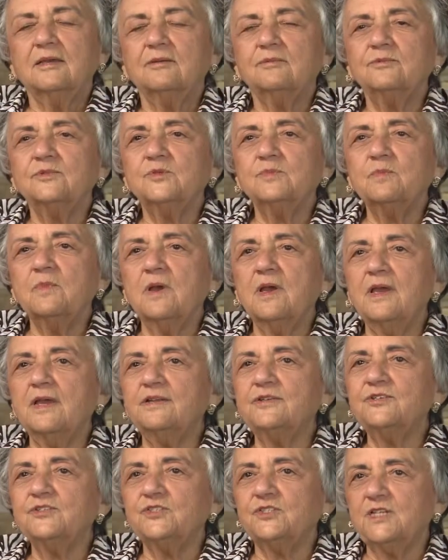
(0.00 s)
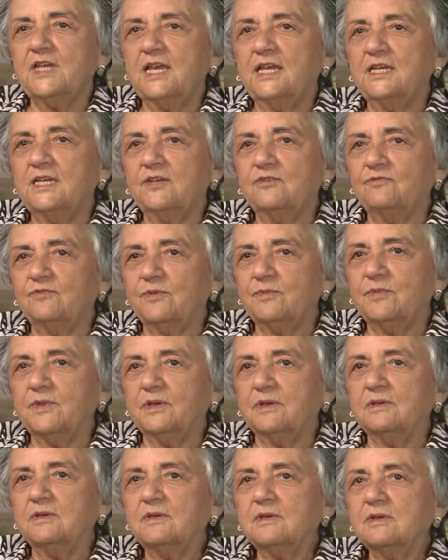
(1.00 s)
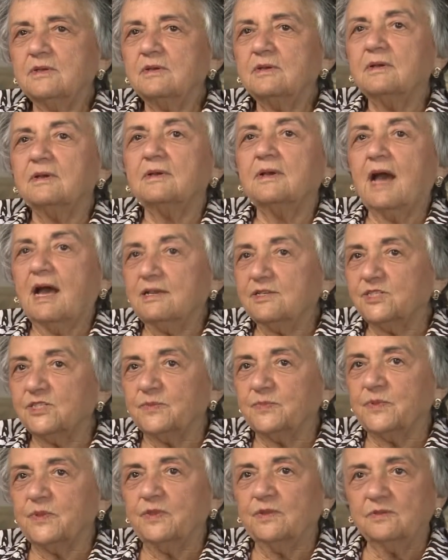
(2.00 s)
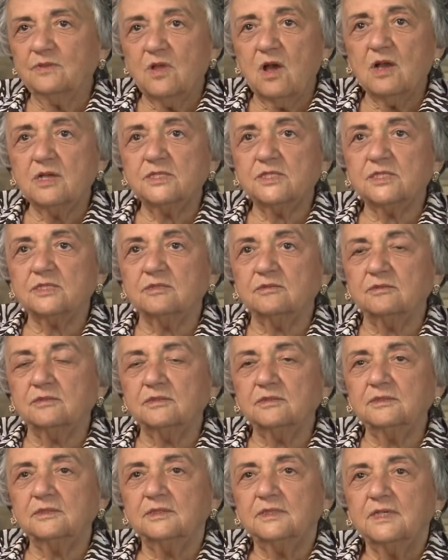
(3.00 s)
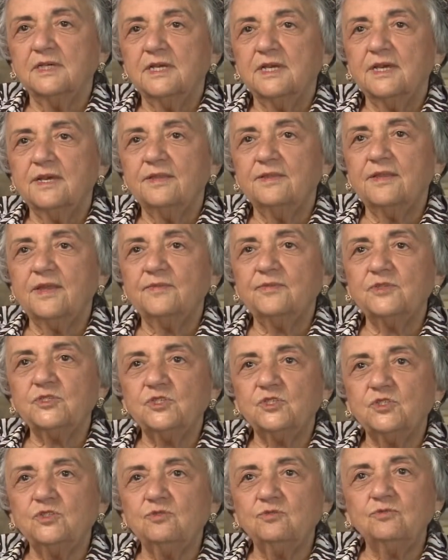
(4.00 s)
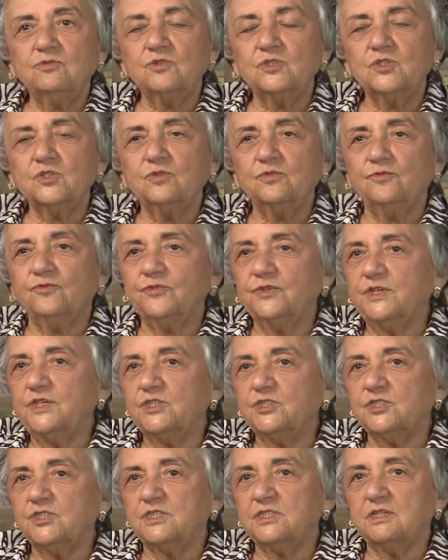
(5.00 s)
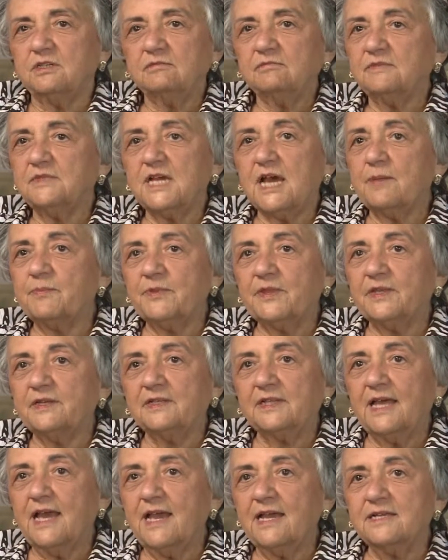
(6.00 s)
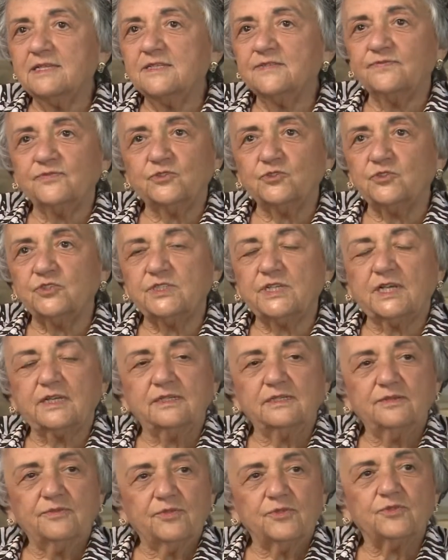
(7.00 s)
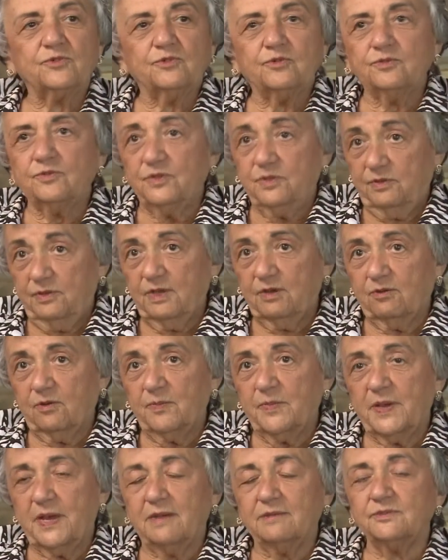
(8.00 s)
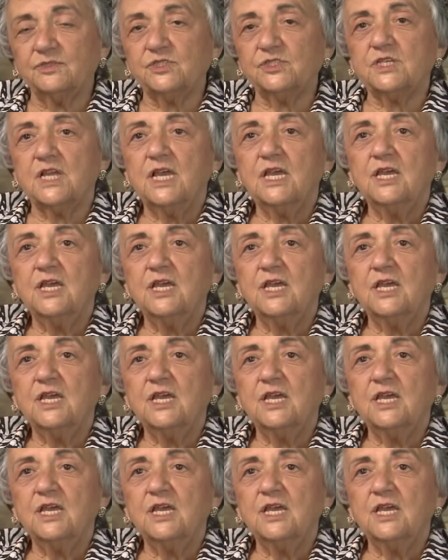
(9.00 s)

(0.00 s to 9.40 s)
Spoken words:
It was my understanding from the gossip in the law school that the students who finished top of the class, first, second, and third, thereabouts,